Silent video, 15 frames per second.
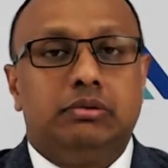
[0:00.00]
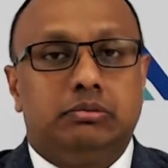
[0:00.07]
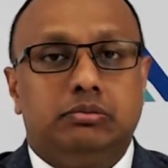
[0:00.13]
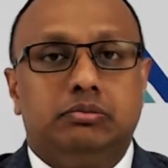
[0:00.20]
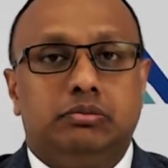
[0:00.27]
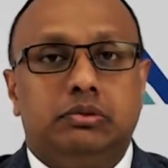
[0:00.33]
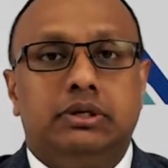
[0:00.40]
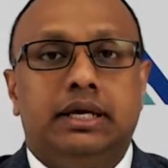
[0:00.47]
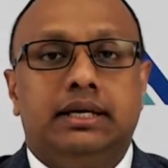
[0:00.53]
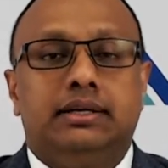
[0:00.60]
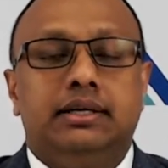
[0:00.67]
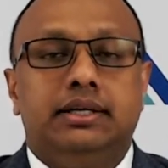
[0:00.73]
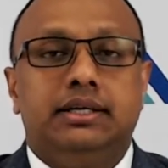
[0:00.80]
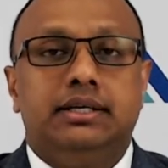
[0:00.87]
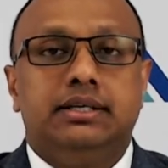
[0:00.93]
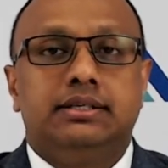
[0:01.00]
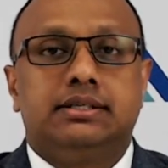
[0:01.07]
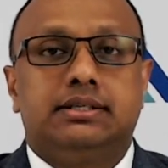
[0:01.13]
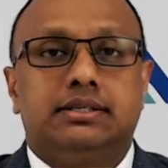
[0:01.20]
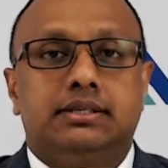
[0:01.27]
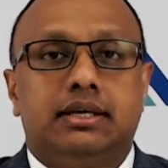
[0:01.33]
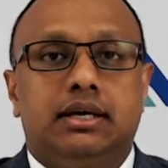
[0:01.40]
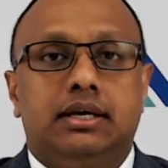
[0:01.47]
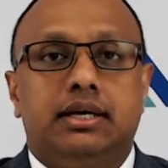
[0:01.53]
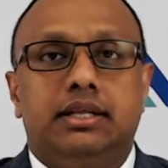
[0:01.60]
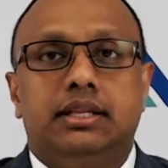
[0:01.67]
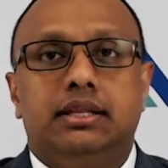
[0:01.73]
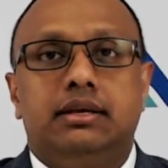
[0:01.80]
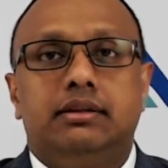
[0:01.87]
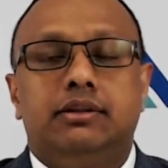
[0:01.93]
lately is
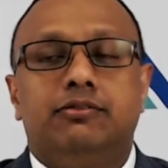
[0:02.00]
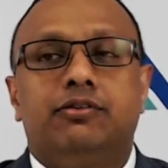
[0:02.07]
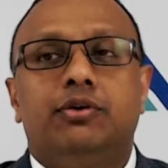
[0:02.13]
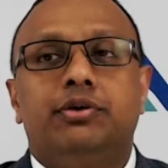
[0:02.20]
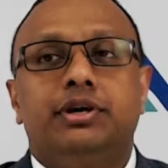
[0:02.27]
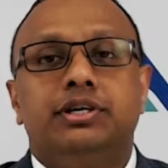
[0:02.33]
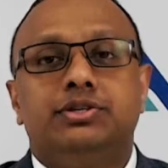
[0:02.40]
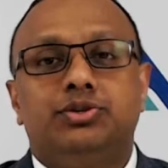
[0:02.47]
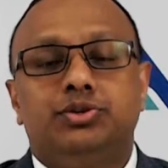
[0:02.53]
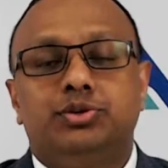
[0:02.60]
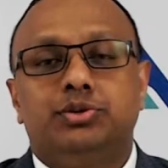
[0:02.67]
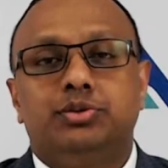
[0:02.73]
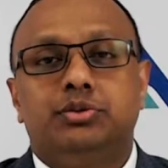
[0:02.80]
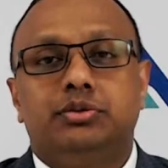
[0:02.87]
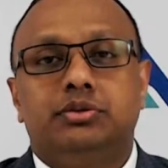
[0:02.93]
the 482.